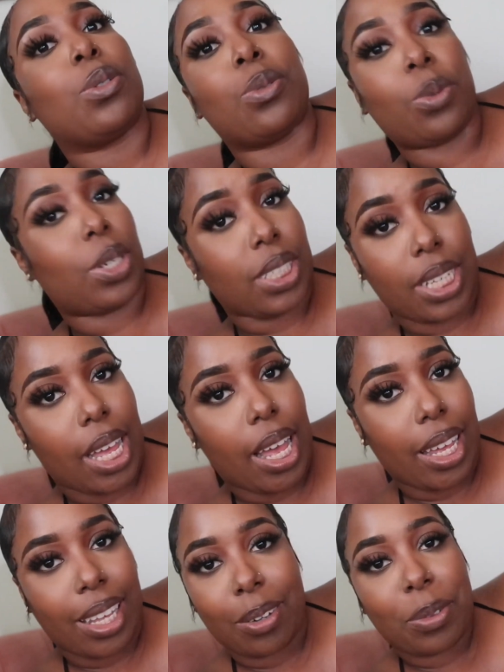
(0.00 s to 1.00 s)
really i
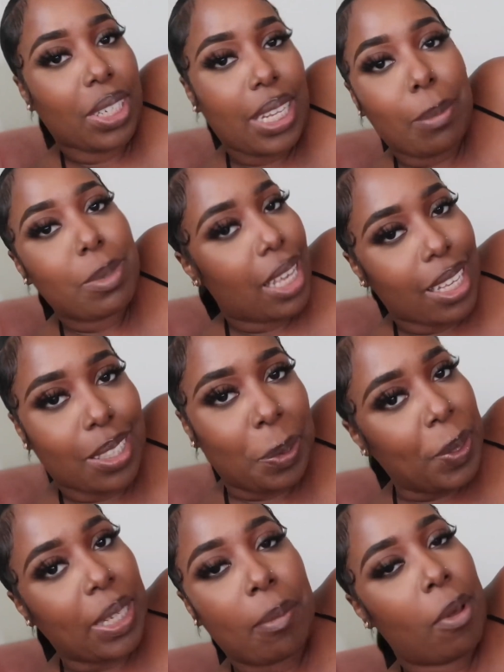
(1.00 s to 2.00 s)
ain't really i'm texting
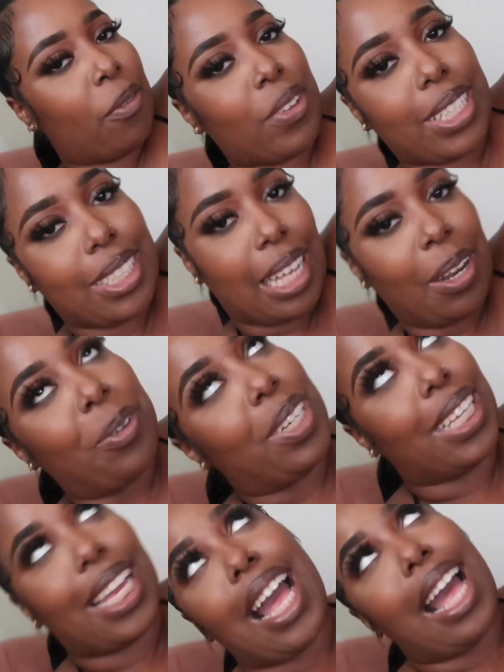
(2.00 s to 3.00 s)
really i'm on facetime
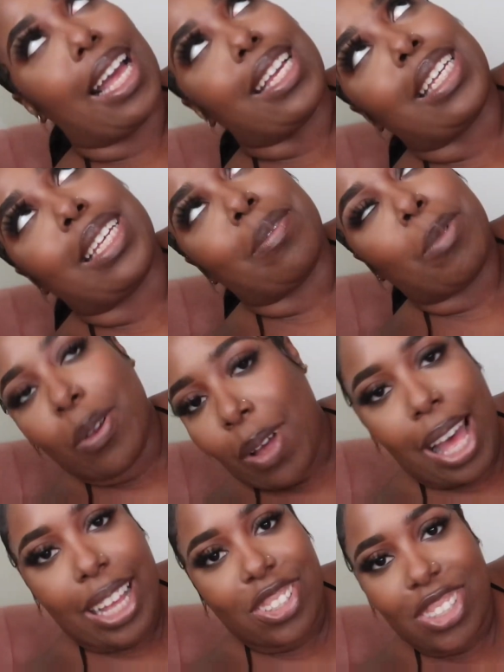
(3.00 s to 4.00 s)
really i'm on
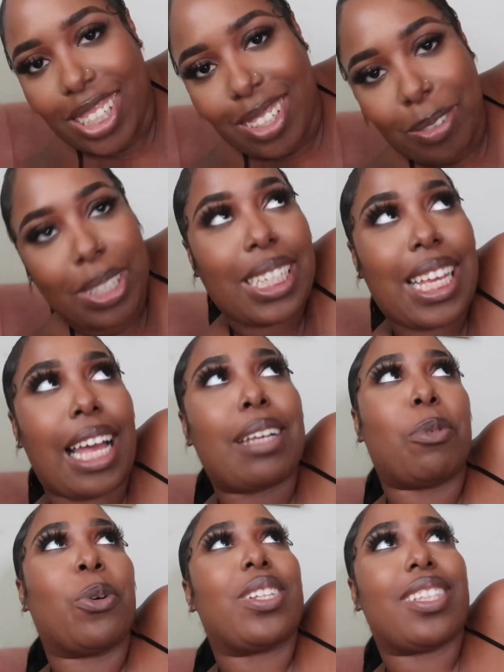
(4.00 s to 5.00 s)
ig really
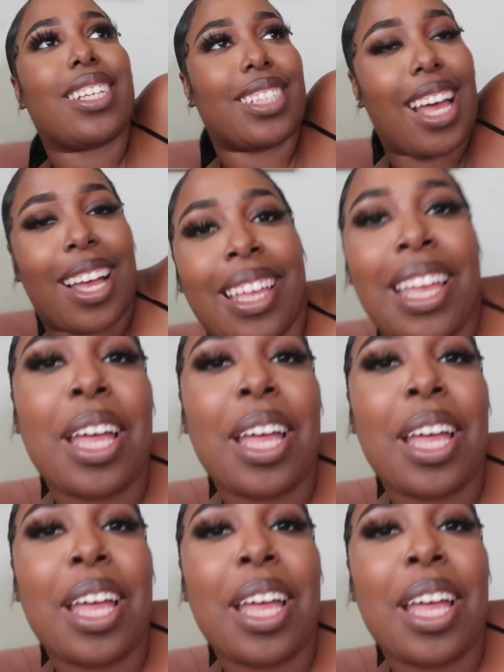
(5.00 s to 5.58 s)
i'm on tiktok